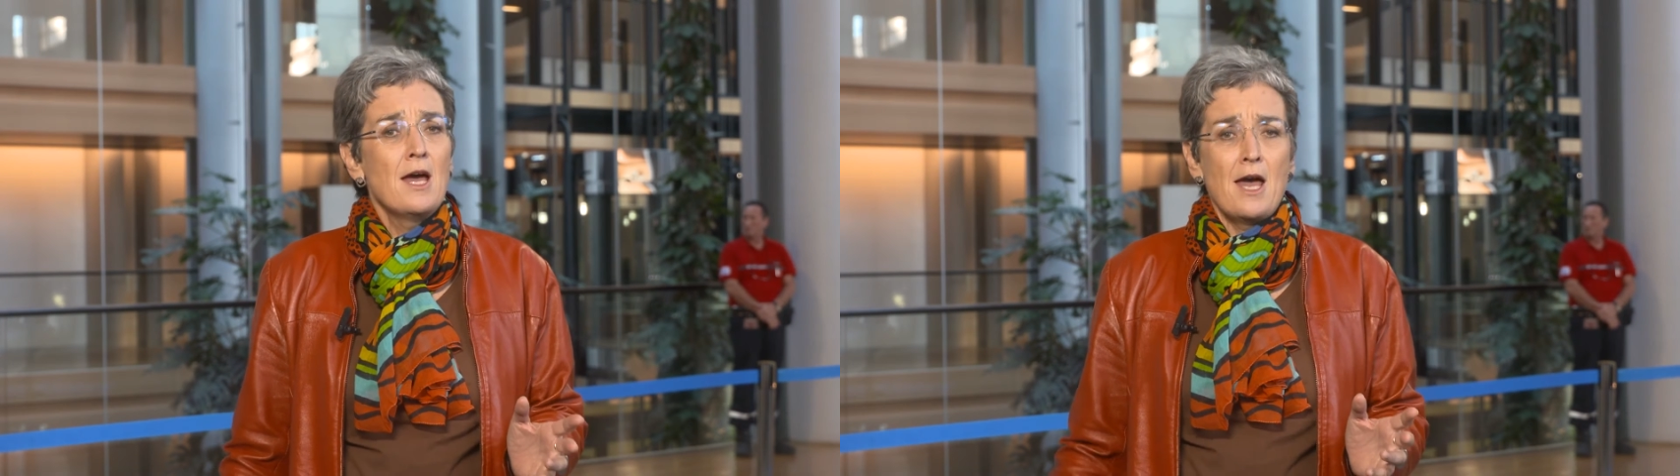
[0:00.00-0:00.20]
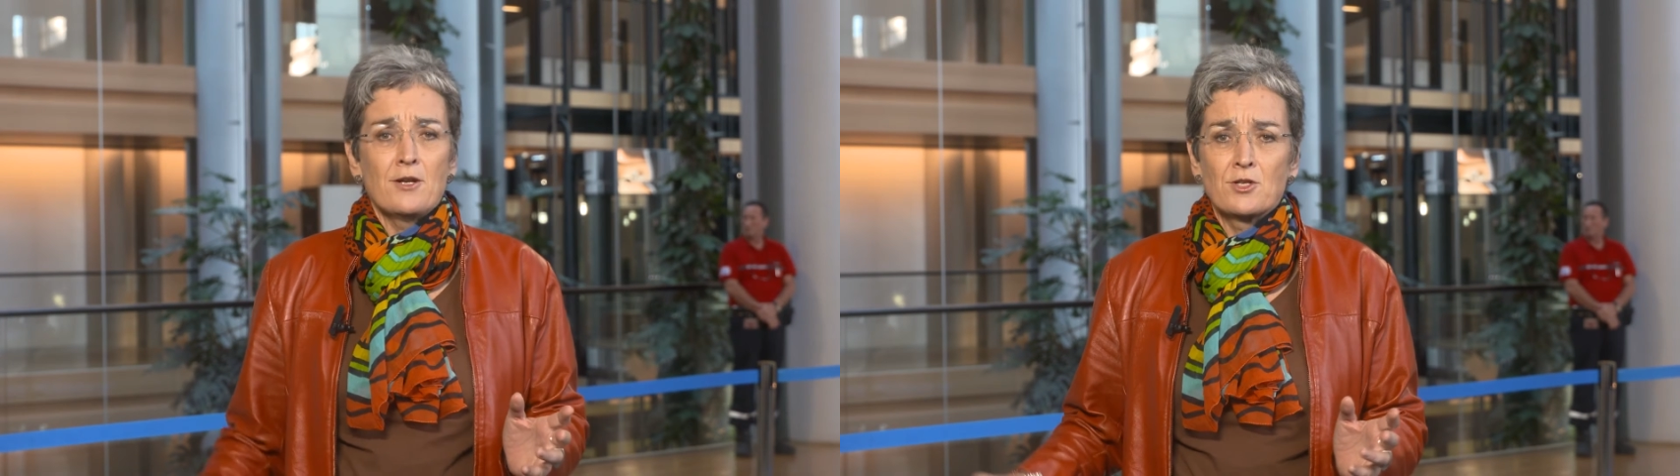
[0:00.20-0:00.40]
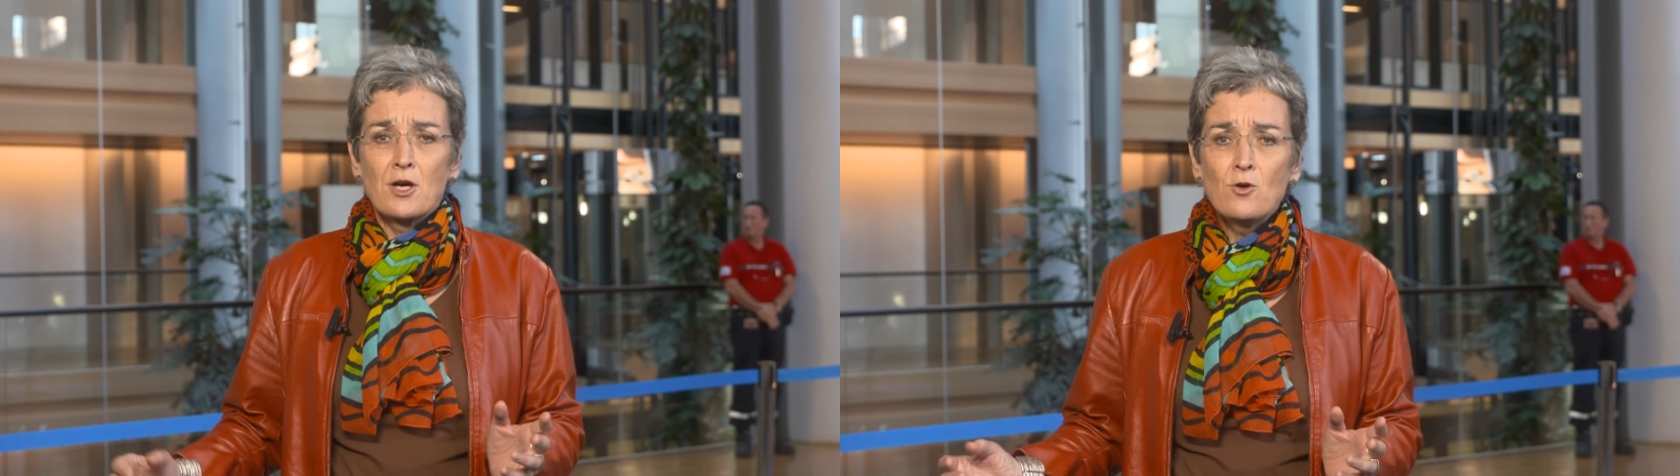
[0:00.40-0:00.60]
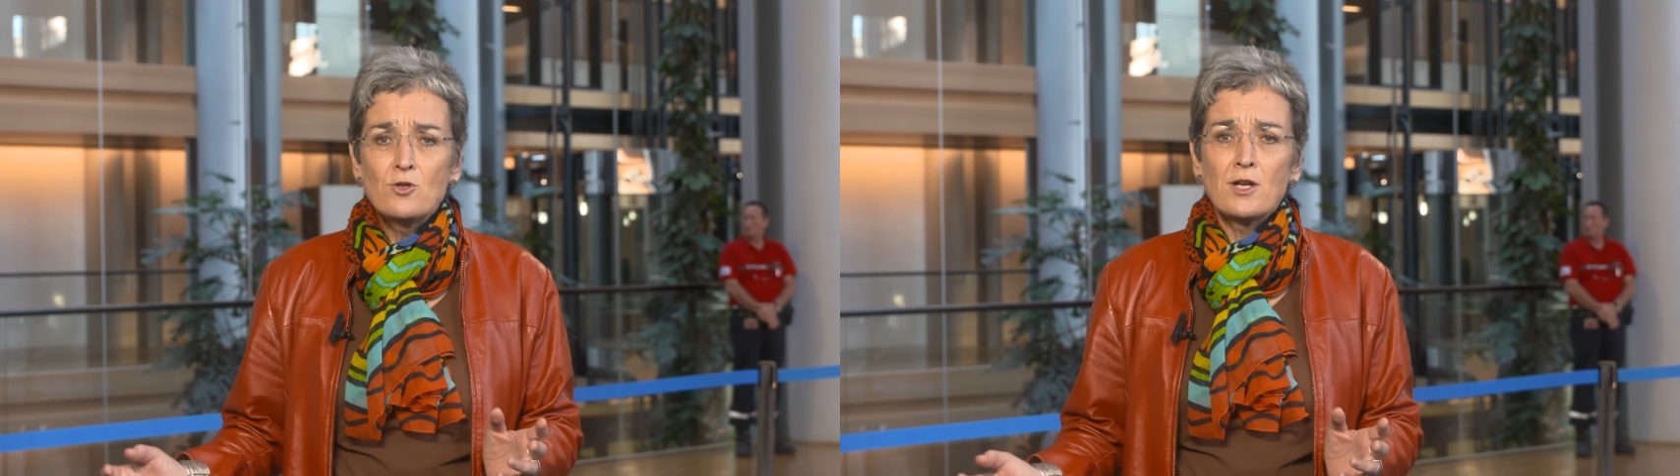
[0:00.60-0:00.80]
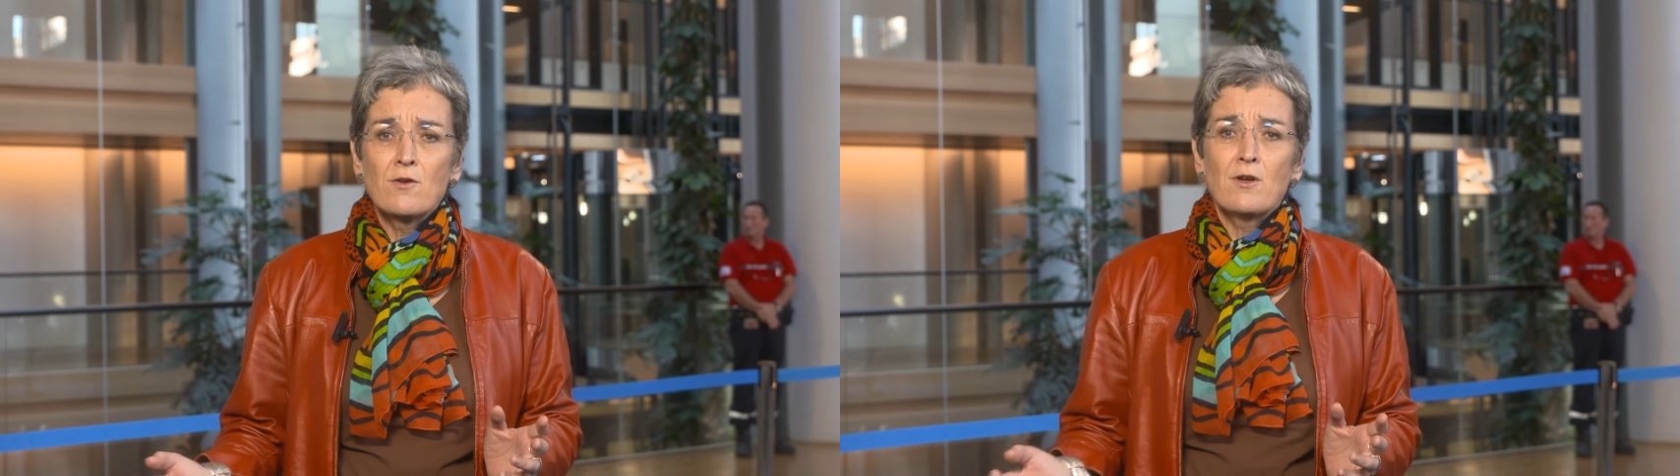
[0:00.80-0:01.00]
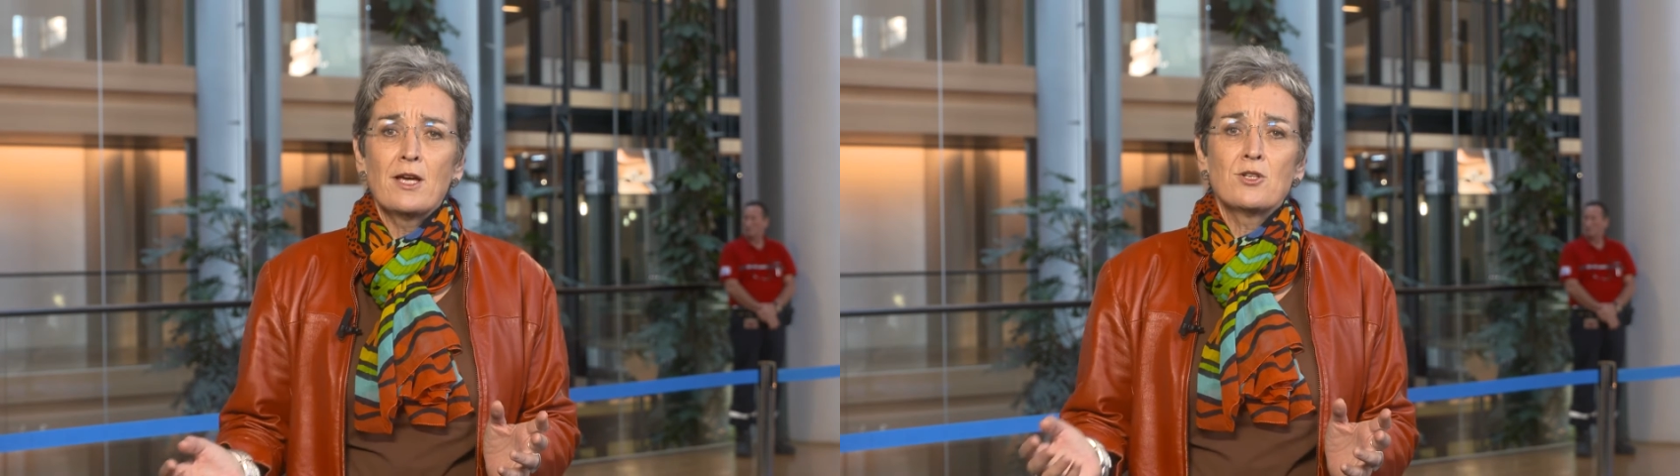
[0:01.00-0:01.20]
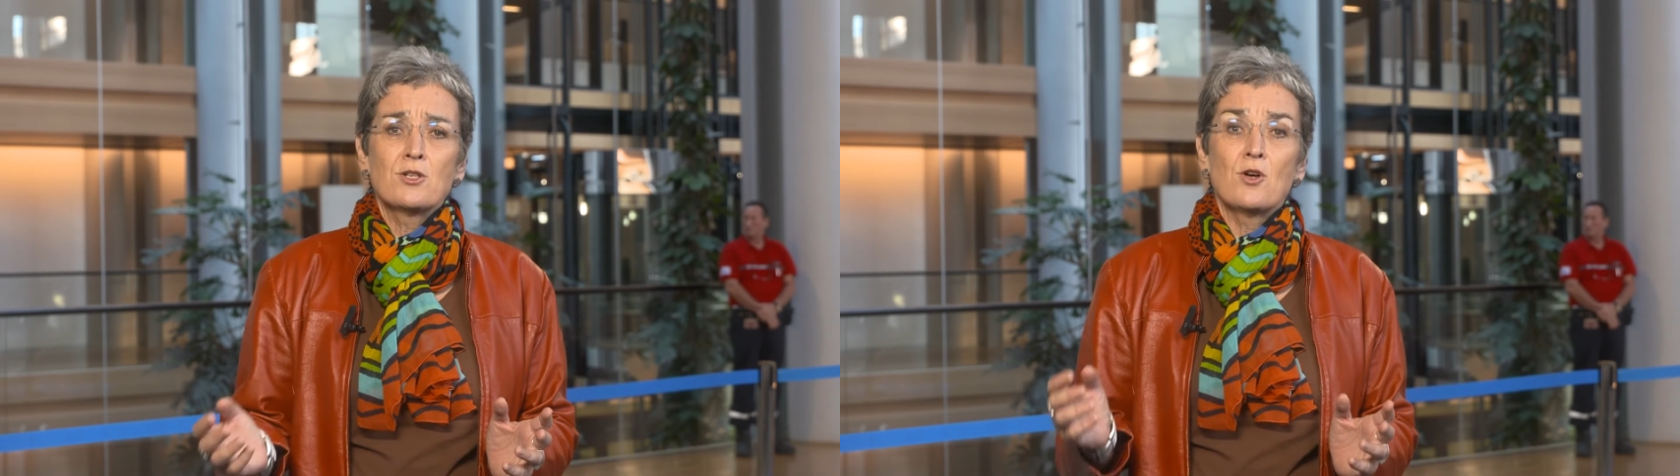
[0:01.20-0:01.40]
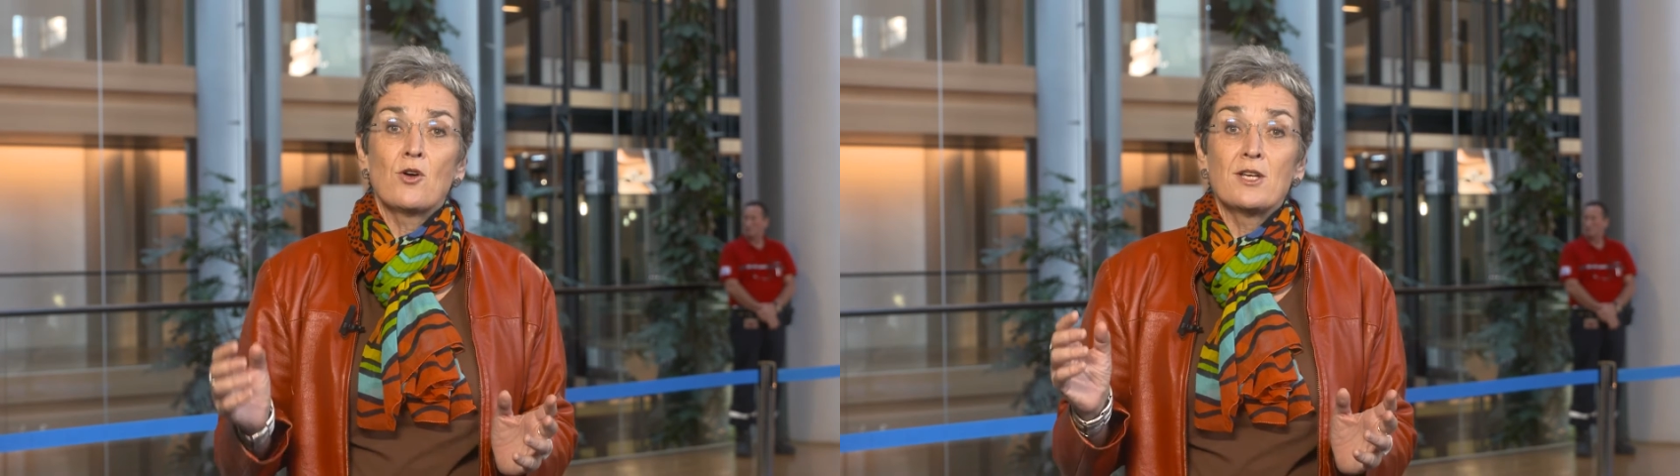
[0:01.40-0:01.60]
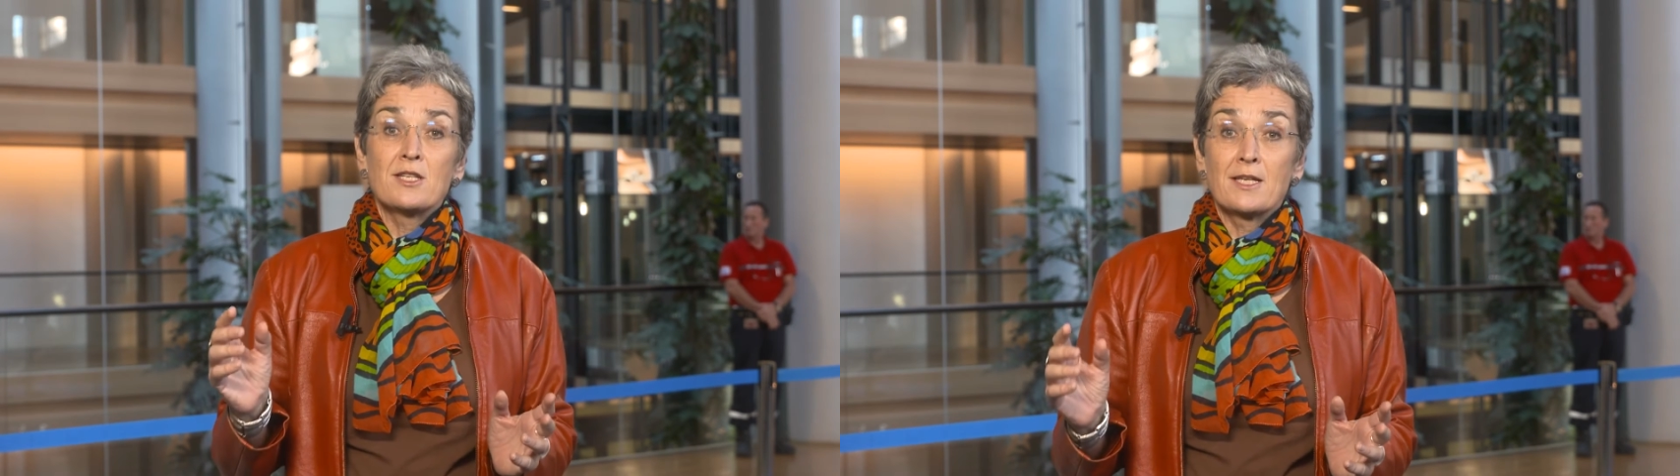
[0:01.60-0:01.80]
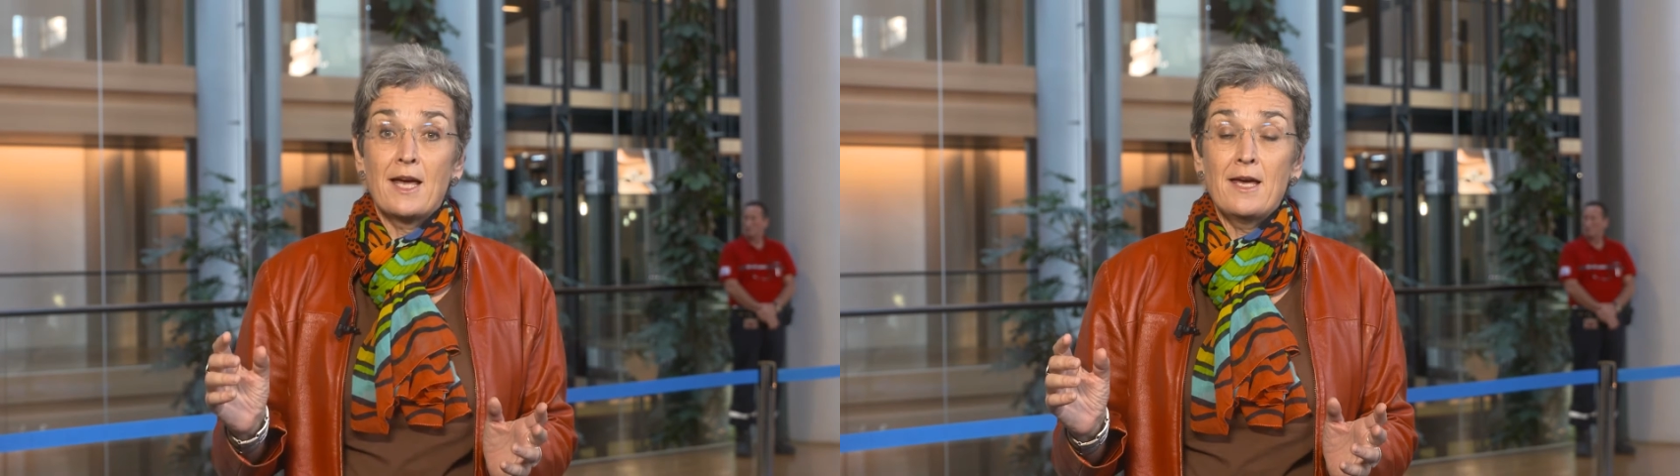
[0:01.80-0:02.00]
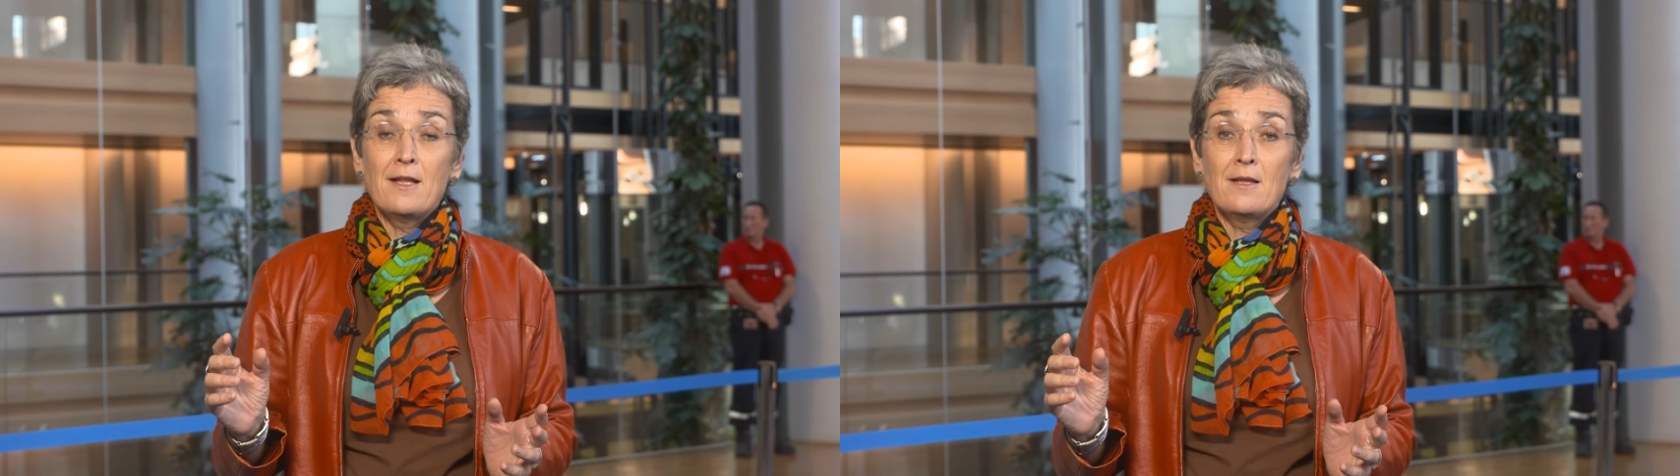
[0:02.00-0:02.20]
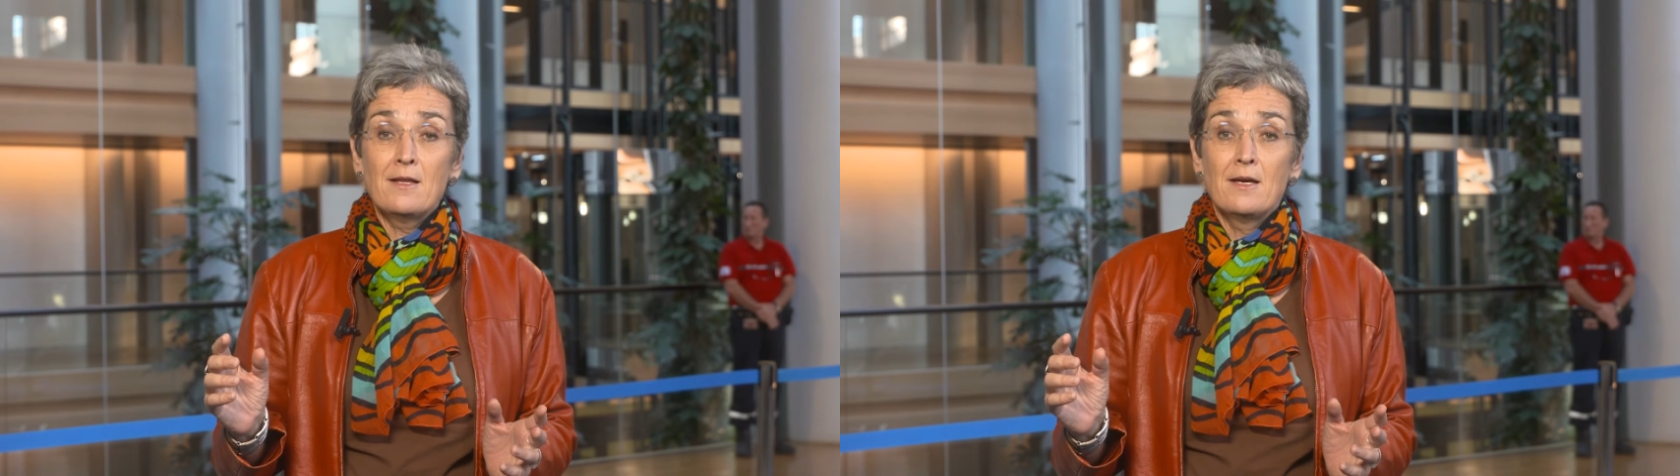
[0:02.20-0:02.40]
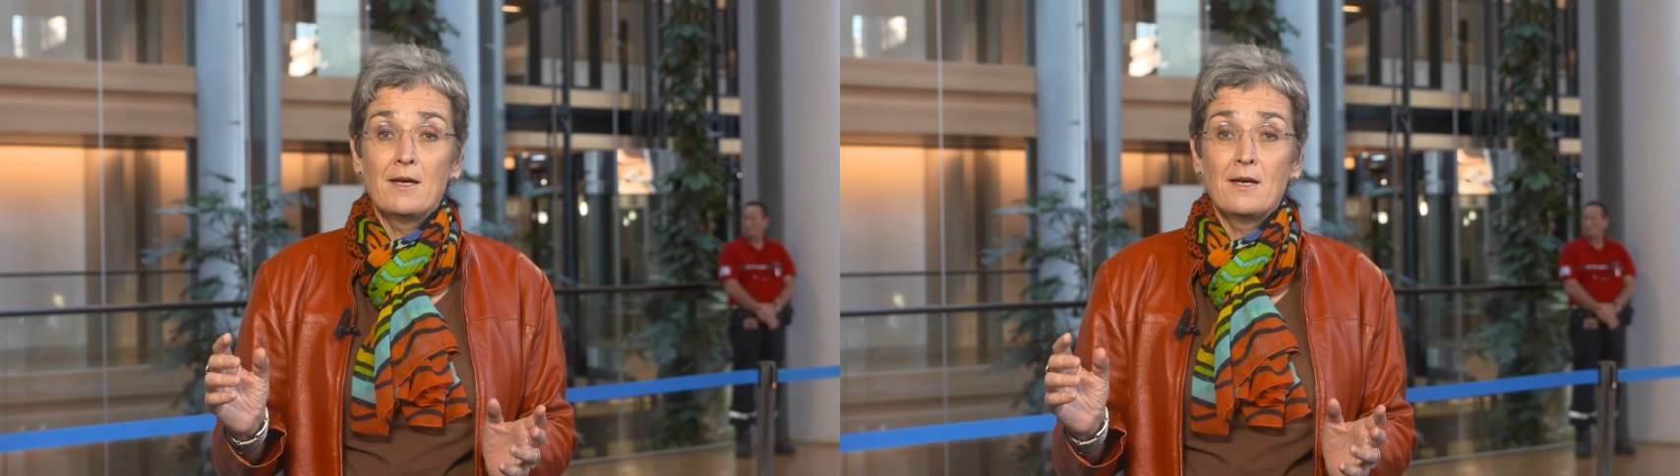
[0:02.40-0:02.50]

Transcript: and cogeneration on a scale